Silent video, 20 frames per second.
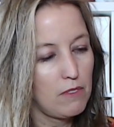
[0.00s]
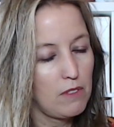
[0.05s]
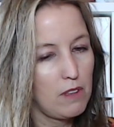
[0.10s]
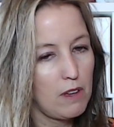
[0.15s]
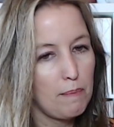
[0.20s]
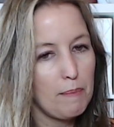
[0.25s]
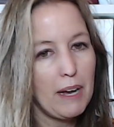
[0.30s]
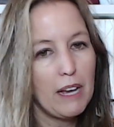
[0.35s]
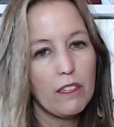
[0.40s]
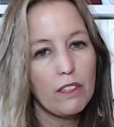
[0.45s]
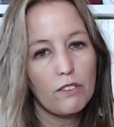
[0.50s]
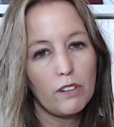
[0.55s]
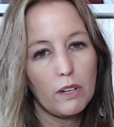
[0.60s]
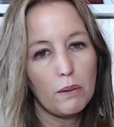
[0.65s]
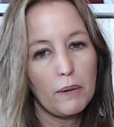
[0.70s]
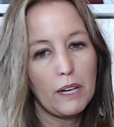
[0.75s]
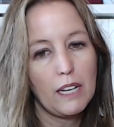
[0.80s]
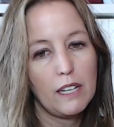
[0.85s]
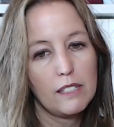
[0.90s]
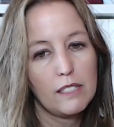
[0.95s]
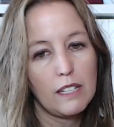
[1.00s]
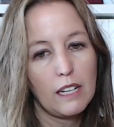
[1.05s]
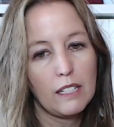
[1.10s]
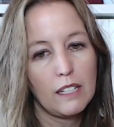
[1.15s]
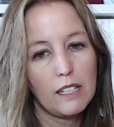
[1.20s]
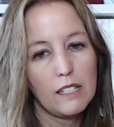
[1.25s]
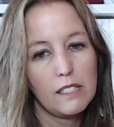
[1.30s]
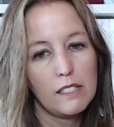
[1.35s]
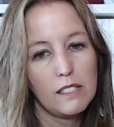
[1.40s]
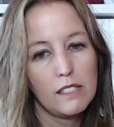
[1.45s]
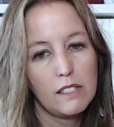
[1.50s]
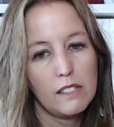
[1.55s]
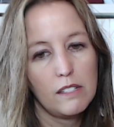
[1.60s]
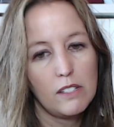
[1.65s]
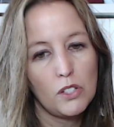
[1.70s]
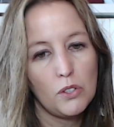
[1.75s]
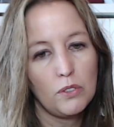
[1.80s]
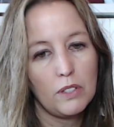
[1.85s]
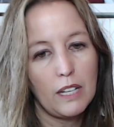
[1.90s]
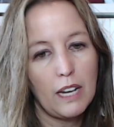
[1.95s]
about 3 weeks, I guess,
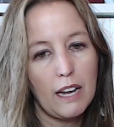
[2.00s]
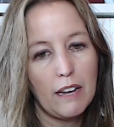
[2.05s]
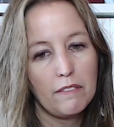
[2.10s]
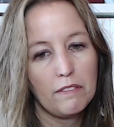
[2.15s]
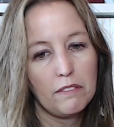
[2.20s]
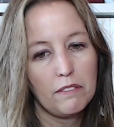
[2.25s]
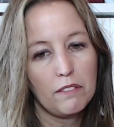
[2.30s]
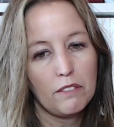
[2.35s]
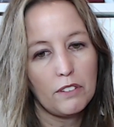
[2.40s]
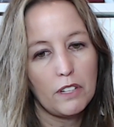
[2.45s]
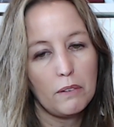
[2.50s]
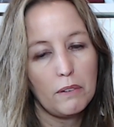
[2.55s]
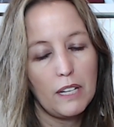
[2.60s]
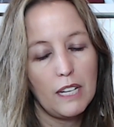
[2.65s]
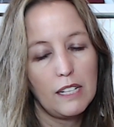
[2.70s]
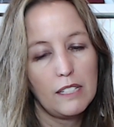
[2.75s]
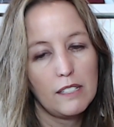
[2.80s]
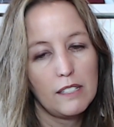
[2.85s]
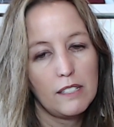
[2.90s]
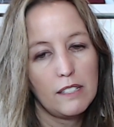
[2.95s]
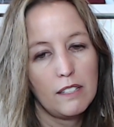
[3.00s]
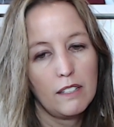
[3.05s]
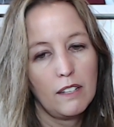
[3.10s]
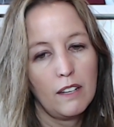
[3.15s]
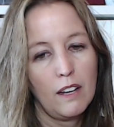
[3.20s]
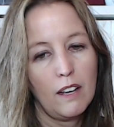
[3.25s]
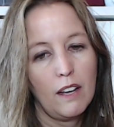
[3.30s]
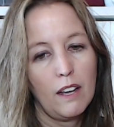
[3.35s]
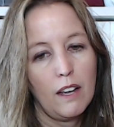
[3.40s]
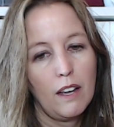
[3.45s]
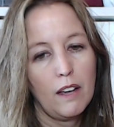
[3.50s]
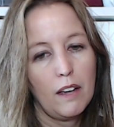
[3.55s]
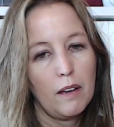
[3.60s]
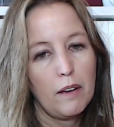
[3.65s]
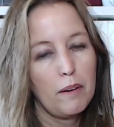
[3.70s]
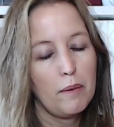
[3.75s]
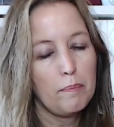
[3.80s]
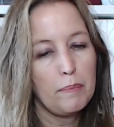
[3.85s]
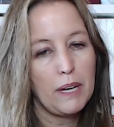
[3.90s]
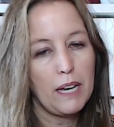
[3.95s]
2.5, 3 weeks.
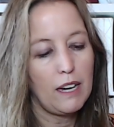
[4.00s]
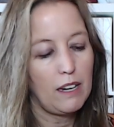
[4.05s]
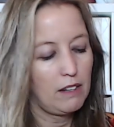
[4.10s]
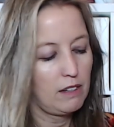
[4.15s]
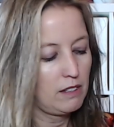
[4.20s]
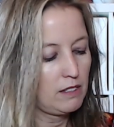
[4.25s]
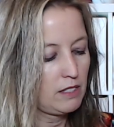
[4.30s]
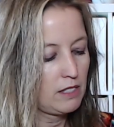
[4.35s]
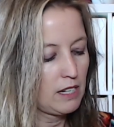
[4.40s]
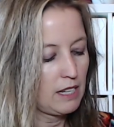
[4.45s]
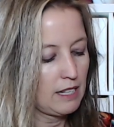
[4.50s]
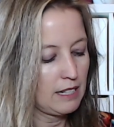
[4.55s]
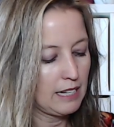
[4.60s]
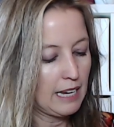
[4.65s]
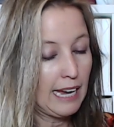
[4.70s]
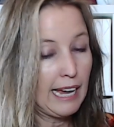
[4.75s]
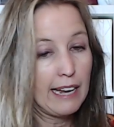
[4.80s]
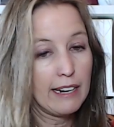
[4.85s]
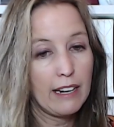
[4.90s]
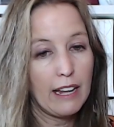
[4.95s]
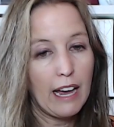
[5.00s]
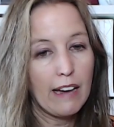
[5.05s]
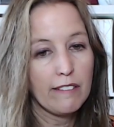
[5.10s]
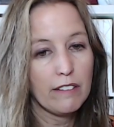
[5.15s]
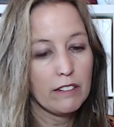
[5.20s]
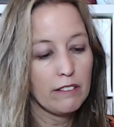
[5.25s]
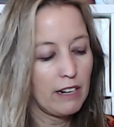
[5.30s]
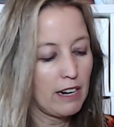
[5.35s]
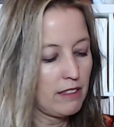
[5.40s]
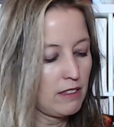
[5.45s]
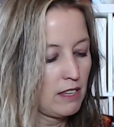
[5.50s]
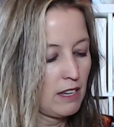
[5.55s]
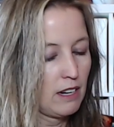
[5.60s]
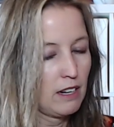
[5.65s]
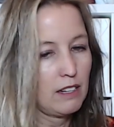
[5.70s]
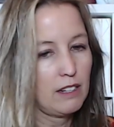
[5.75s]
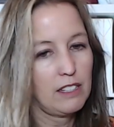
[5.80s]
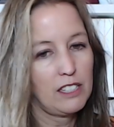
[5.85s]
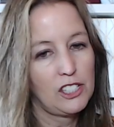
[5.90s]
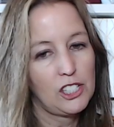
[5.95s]
But it's not like I had to have it right
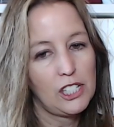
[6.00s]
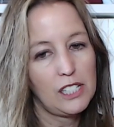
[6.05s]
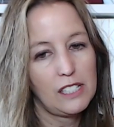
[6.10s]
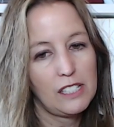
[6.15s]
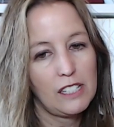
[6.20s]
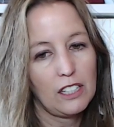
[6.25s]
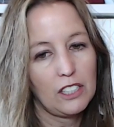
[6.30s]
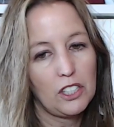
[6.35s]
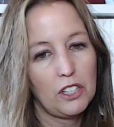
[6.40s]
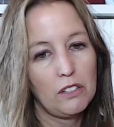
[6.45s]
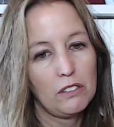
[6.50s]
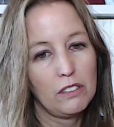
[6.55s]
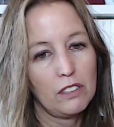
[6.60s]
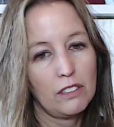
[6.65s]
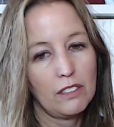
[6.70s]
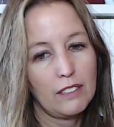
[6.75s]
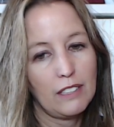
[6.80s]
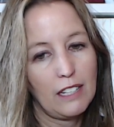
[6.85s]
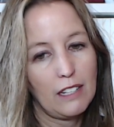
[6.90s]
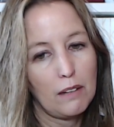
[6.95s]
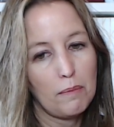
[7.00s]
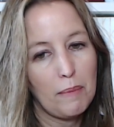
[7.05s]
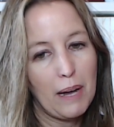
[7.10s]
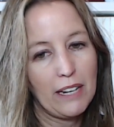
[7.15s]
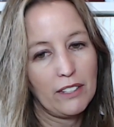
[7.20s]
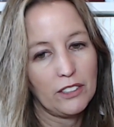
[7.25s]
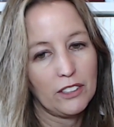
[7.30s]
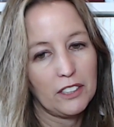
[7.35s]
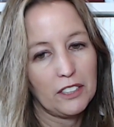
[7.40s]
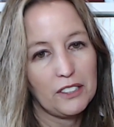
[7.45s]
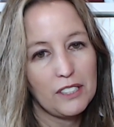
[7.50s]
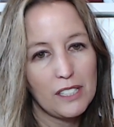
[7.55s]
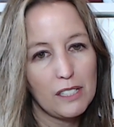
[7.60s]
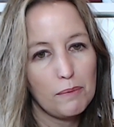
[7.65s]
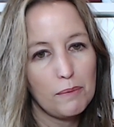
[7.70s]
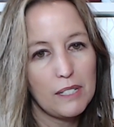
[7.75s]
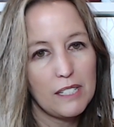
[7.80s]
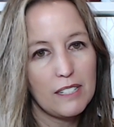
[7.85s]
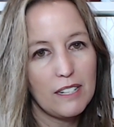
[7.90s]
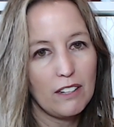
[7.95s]
then. And she sent a cute little needle minder,
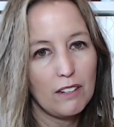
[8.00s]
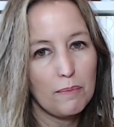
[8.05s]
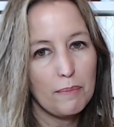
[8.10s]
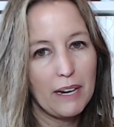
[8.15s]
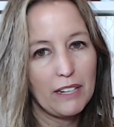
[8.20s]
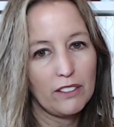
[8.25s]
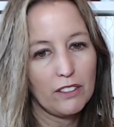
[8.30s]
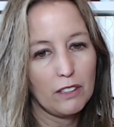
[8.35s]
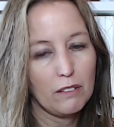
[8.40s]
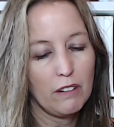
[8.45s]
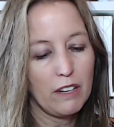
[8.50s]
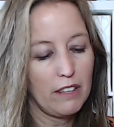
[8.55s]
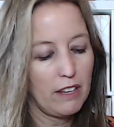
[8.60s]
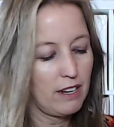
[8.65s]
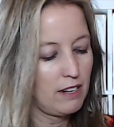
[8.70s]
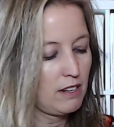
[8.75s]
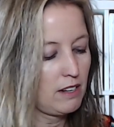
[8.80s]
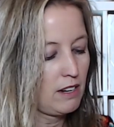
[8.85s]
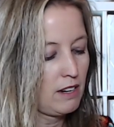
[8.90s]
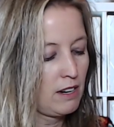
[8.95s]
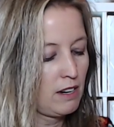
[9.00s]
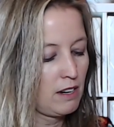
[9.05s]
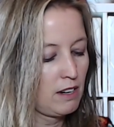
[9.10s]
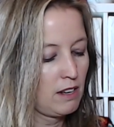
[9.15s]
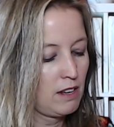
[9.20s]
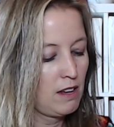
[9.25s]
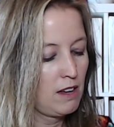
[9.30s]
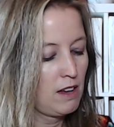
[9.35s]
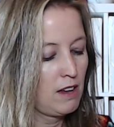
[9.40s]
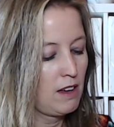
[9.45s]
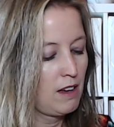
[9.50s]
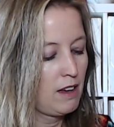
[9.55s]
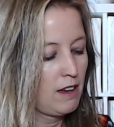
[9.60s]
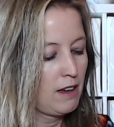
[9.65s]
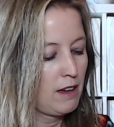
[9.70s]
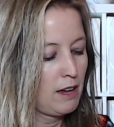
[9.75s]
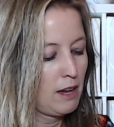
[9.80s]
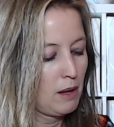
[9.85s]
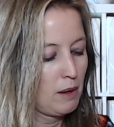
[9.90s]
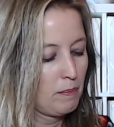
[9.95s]
Christmas needle minder with it, and
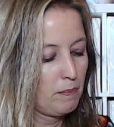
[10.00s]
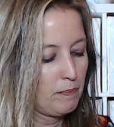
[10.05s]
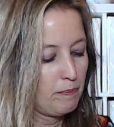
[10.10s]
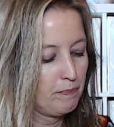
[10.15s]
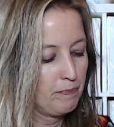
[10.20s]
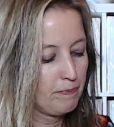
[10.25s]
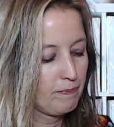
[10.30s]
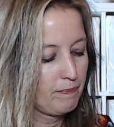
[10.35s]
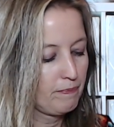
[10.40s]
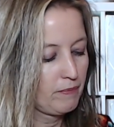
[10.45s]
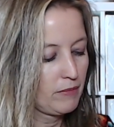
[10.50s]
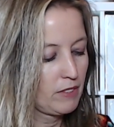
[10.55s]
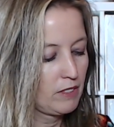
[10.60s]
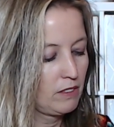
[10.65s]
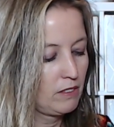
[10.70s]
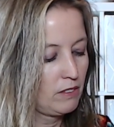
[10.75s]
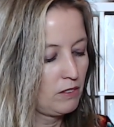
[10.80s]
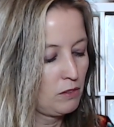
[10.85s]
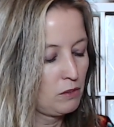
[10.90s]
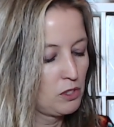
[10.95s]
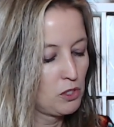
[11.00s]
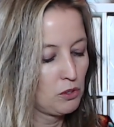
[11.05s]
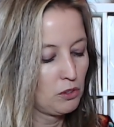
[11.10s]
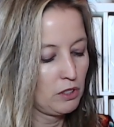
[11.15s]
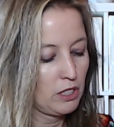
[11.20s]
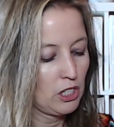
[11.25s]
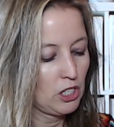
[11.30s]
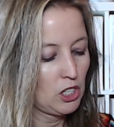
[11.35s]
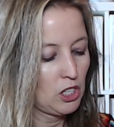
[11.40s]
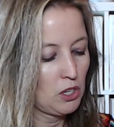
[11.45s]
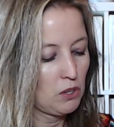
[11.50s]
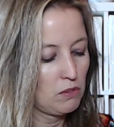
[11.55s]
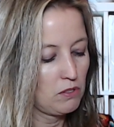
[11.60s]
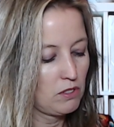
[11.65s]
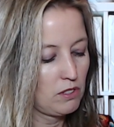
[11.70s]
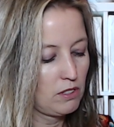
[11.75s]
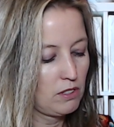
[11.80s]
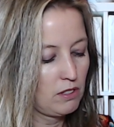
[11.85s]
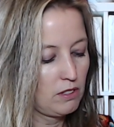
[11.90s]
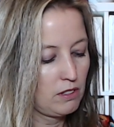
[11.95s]
it was really
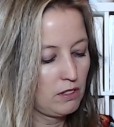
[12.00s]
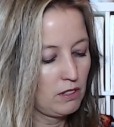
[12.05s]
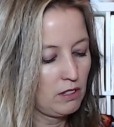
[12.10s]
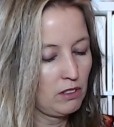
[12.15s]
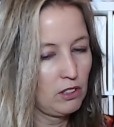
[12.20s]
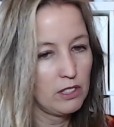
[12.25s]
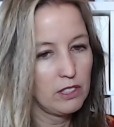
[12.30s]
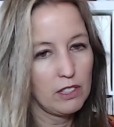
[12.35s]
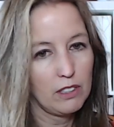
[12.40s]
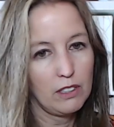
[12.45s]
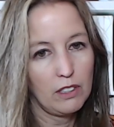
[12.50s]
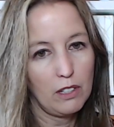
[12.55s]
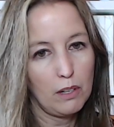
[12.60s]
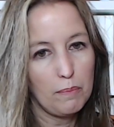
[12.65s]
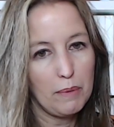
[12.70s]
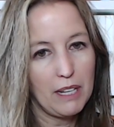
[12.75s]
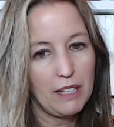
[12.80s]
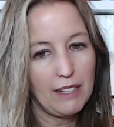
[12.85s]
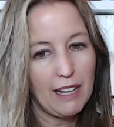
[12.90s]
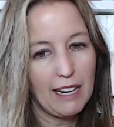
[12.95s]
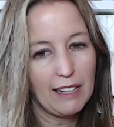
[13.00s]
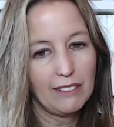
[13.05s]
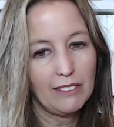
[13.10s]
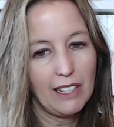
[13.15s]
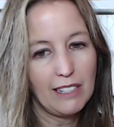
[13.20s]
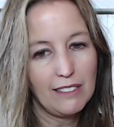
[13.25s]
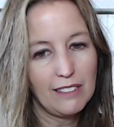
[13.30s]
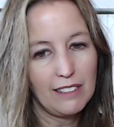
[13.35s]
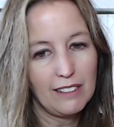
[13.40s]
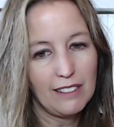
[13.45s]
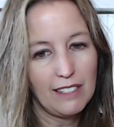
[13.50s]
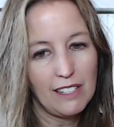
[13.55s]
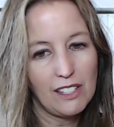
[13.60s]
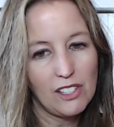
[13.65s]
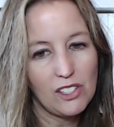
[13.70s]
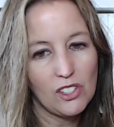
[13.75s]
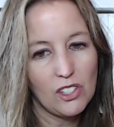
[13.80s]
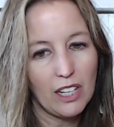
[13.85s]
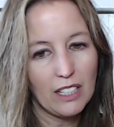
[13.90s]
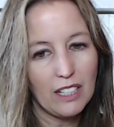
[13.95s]
cute. It looked a little bit like London in a
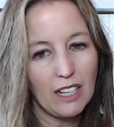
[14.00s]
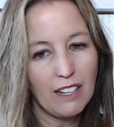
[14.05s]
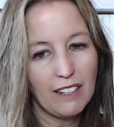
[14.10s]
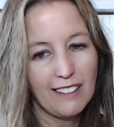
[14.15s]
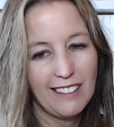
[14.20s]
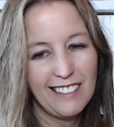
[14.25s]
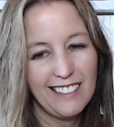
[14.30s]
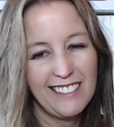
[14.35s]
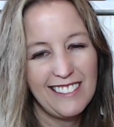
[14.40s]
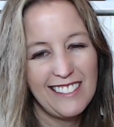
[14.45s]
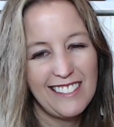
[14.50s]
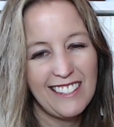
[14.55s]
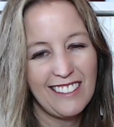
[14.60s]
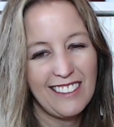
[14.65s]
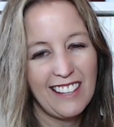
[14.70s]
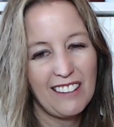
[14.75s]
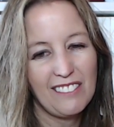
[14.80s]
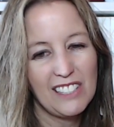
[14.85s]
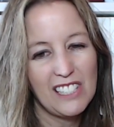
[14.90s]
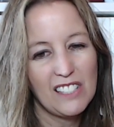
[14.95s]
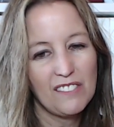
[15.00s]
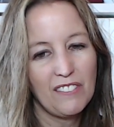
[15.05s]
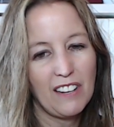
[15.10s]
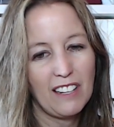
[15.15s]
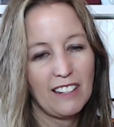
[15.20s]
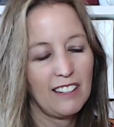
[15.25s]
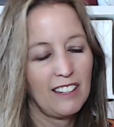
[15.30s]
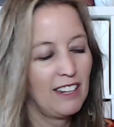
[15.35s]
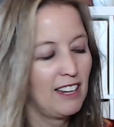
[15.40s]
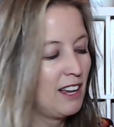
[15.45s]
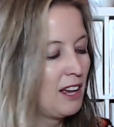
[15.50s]
stocking, so that was fun.